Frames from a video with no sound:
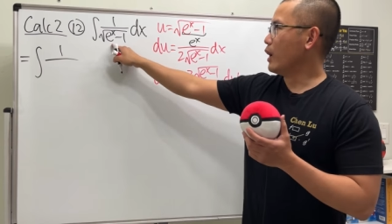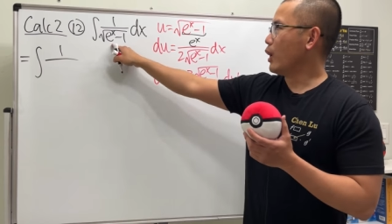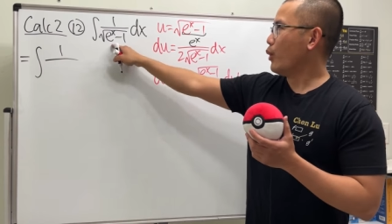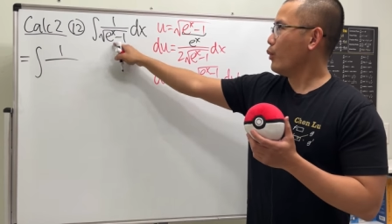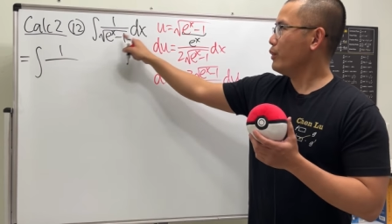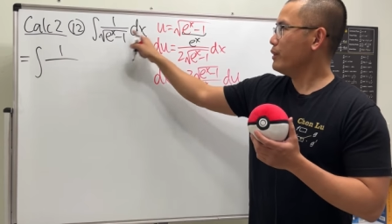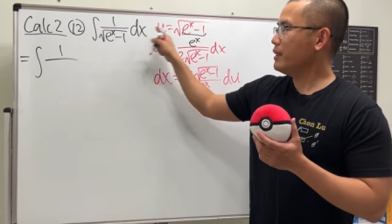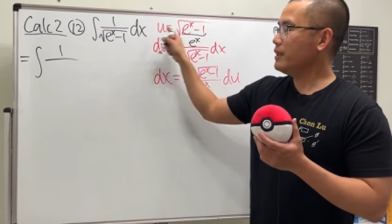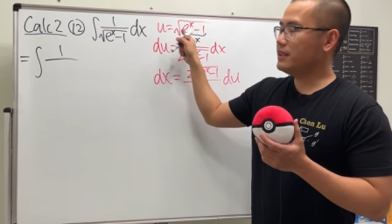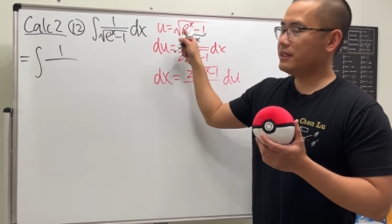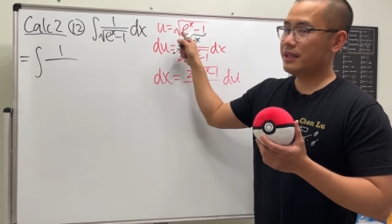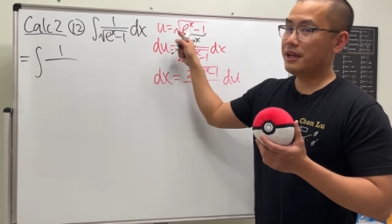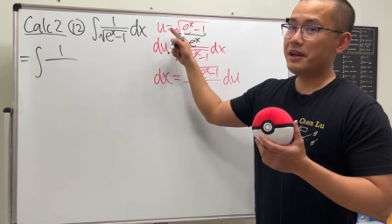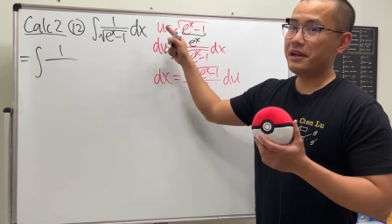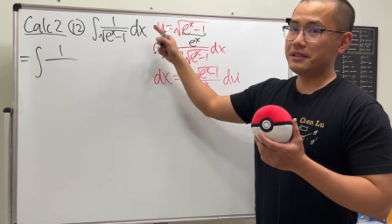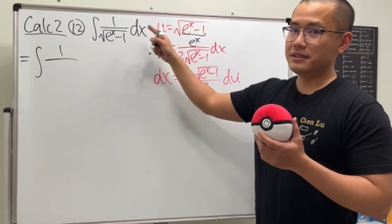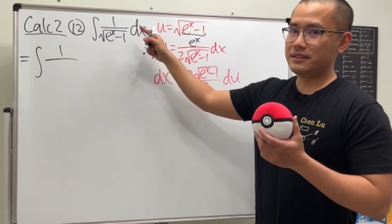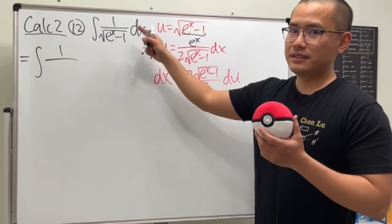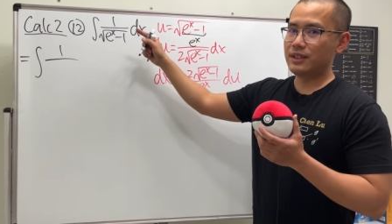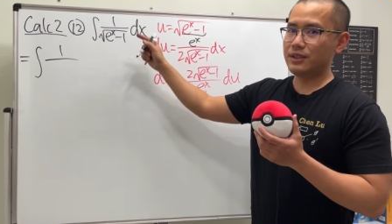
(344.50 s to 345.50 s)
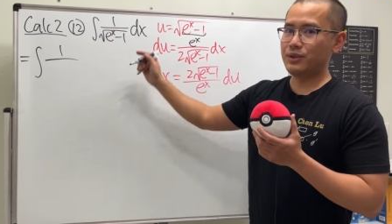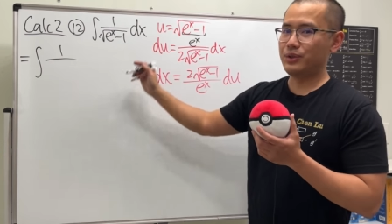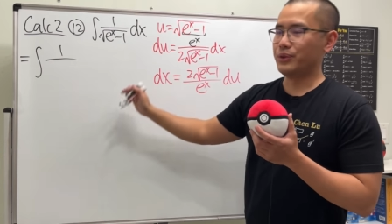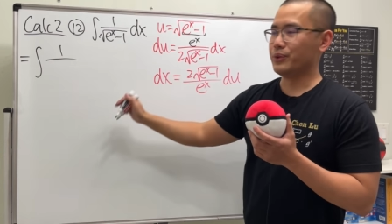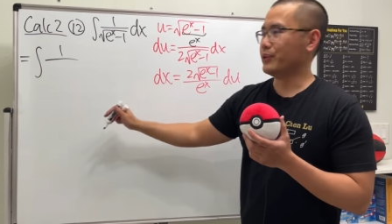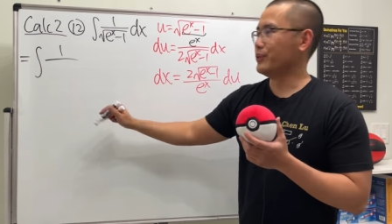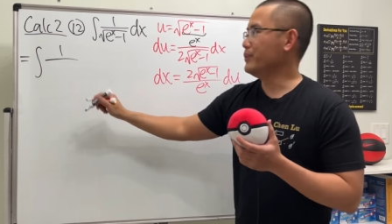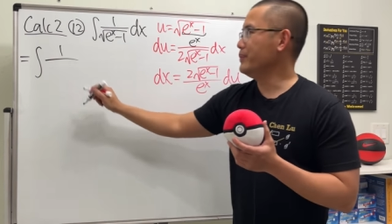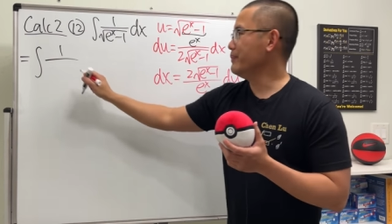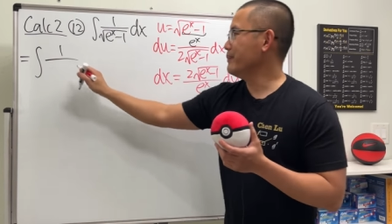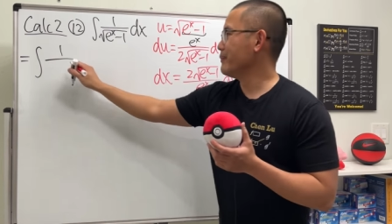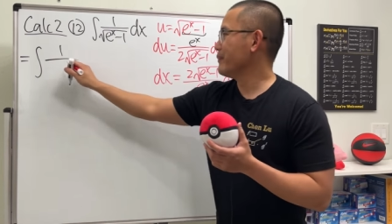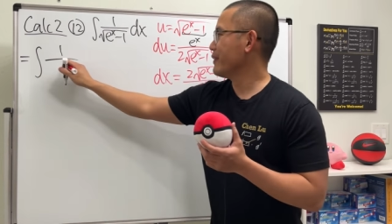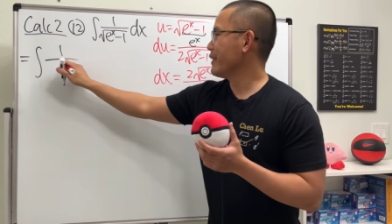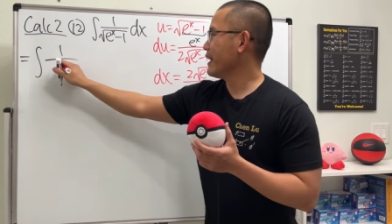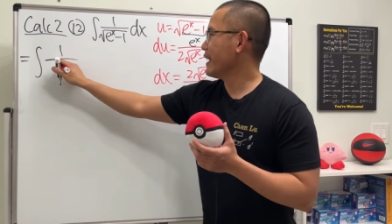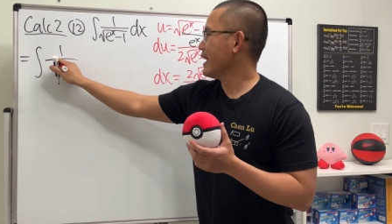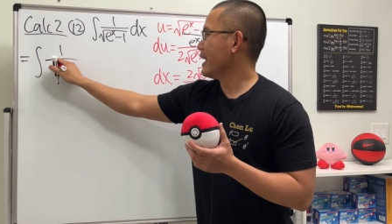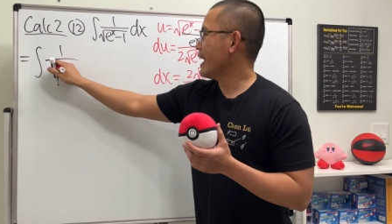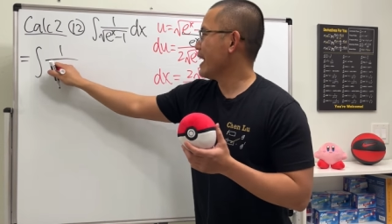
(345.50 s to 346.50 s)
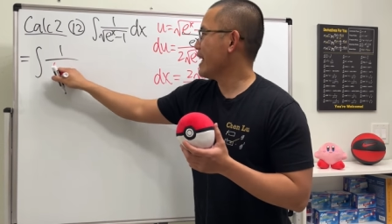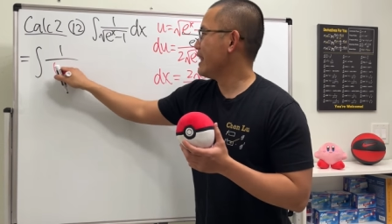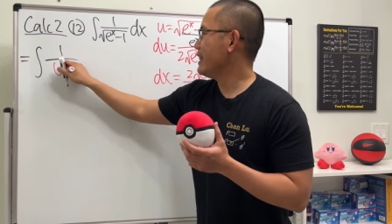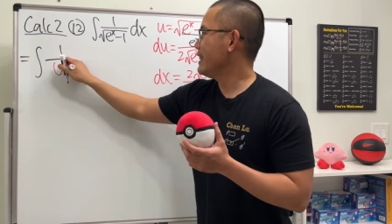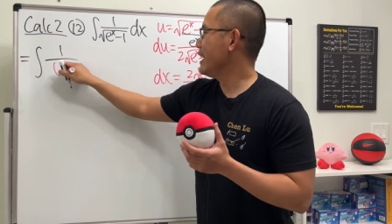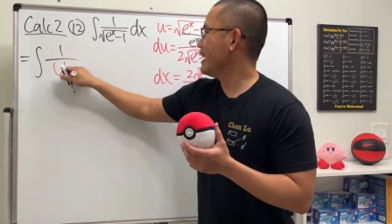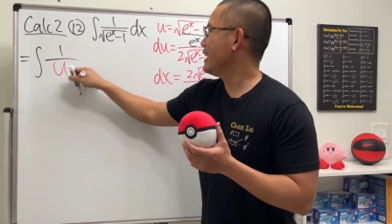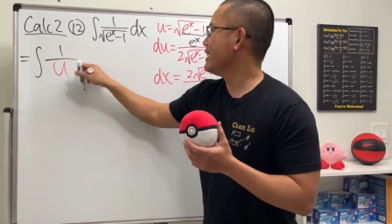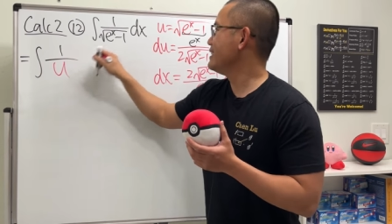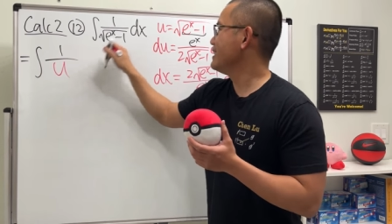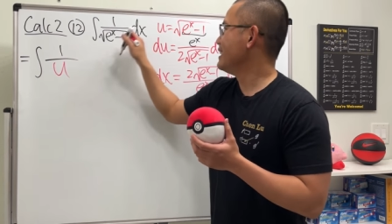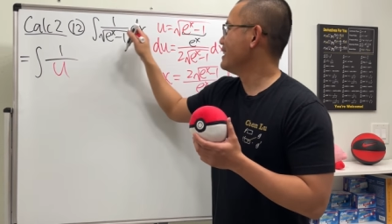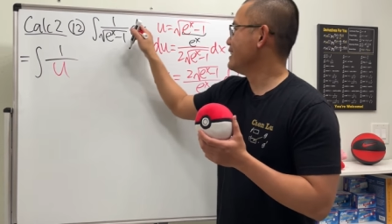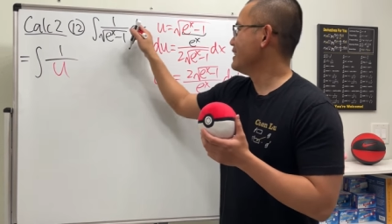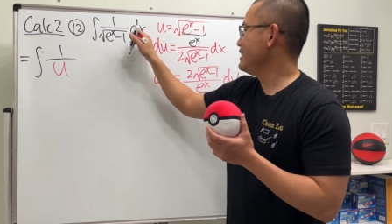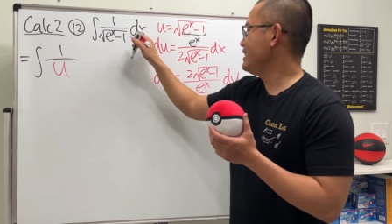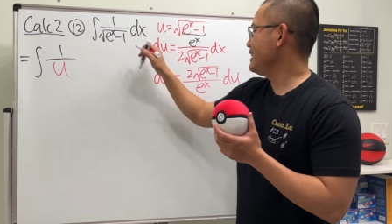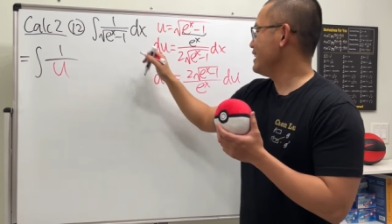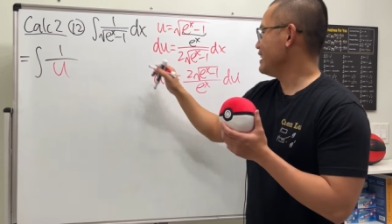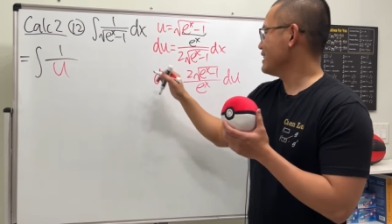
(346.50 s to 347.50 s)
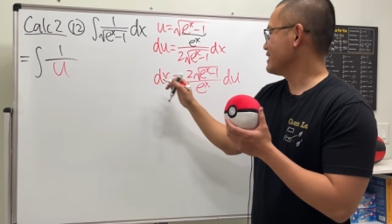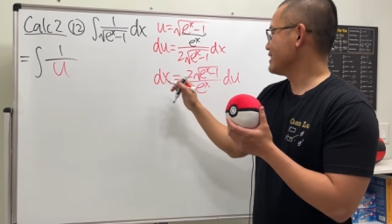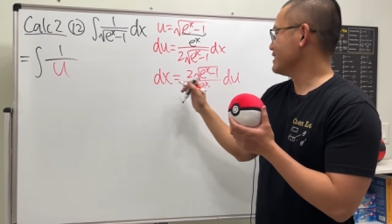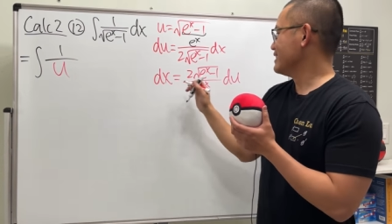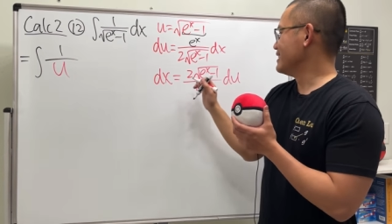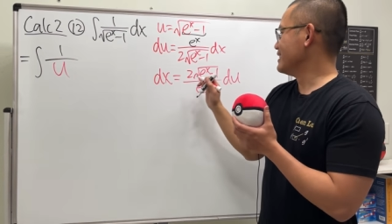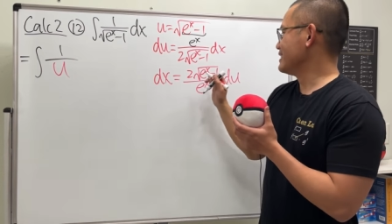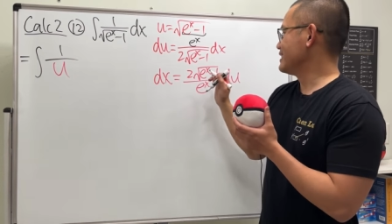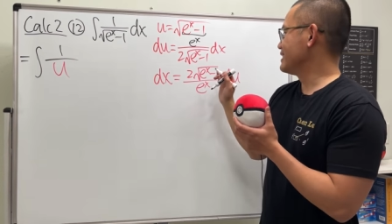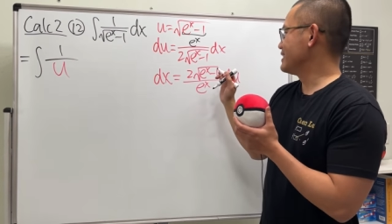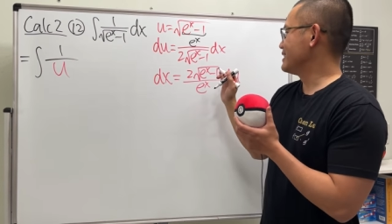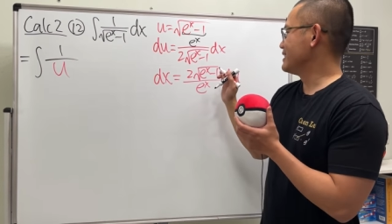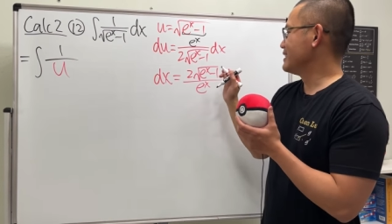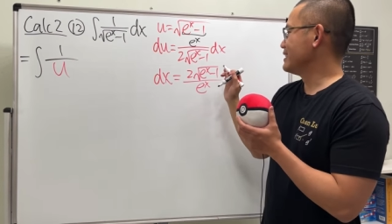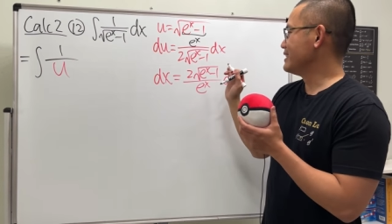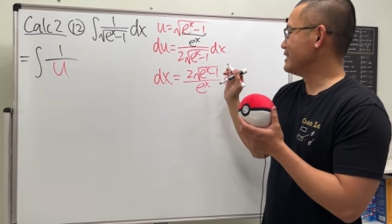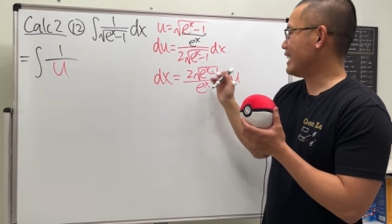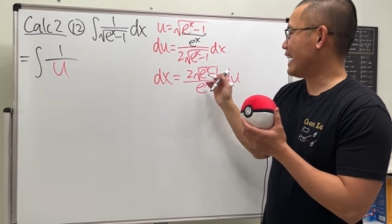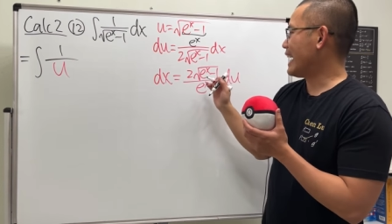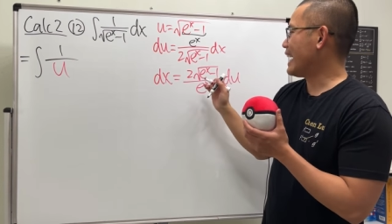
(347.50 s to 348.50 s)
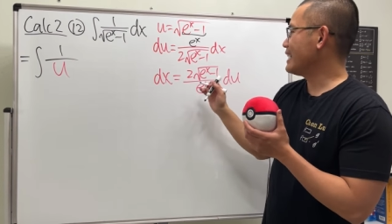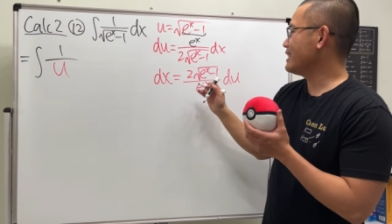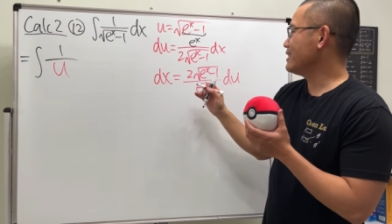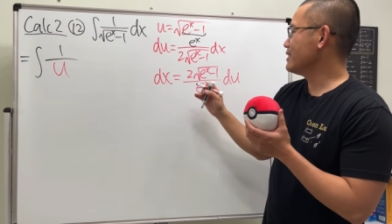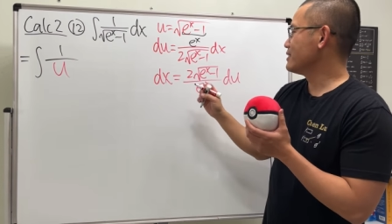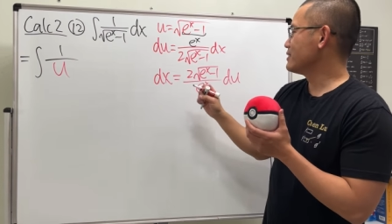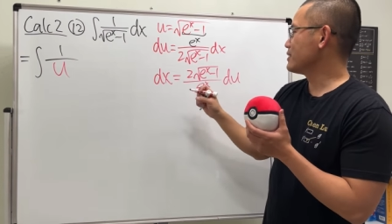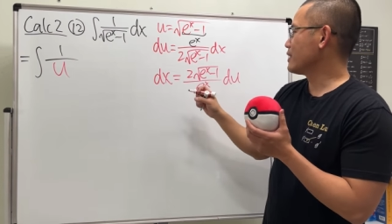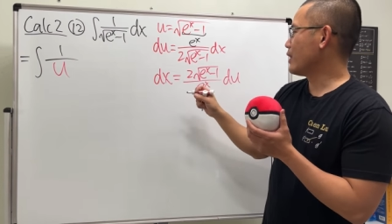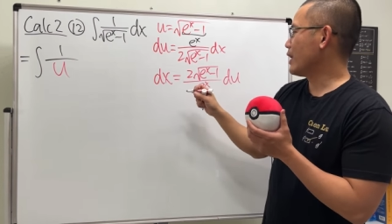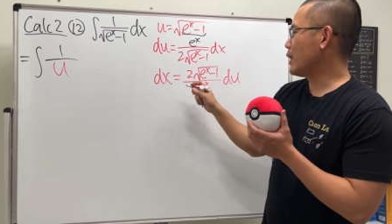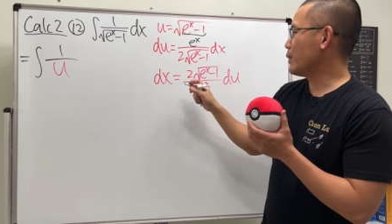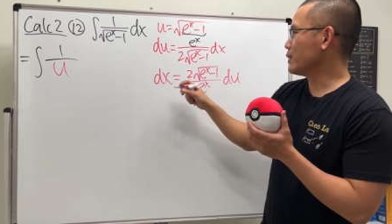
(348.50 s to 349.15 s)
whole thing here is the u. And then dx is that. So I